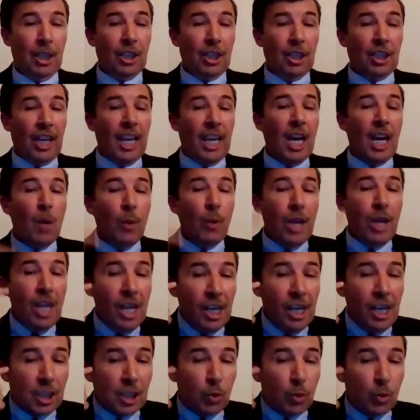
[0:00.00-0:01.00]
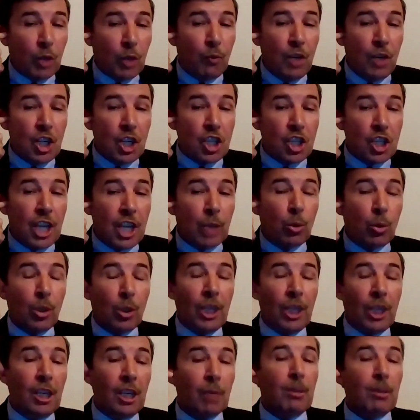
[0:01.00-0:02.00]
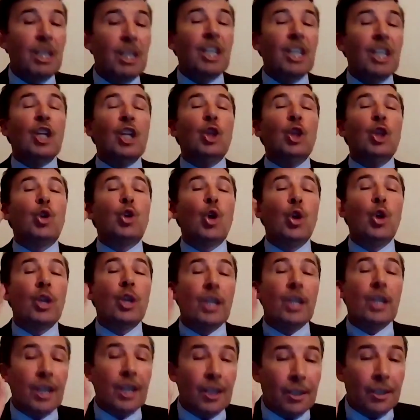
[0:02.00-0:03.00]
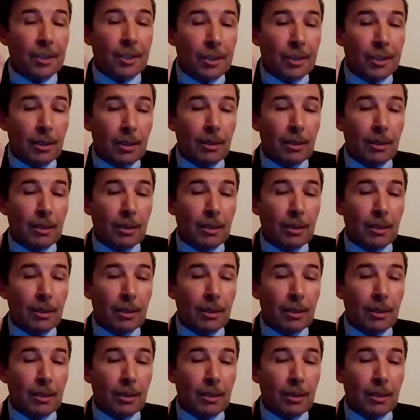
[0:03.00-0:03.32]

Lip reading: They have ears with which they don't hear, meaning internal ear.